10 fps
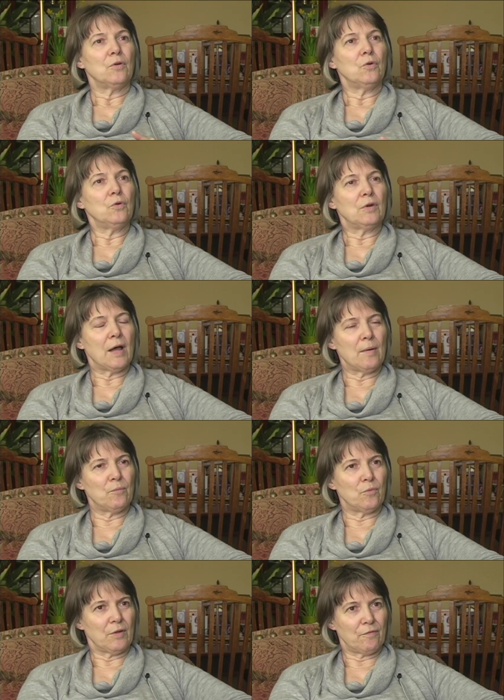who
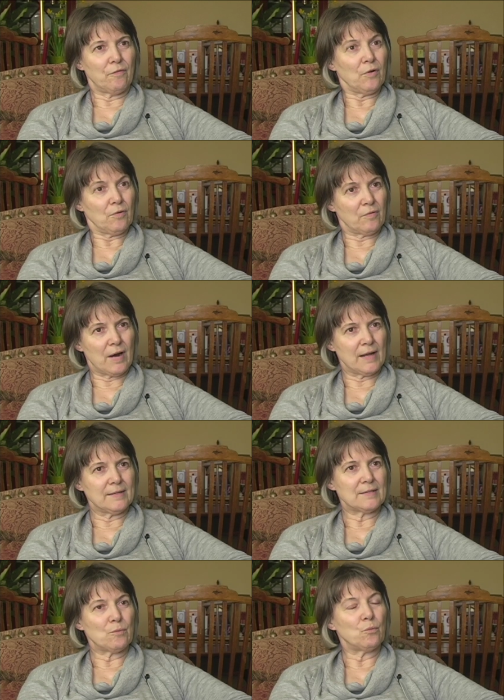come with full rights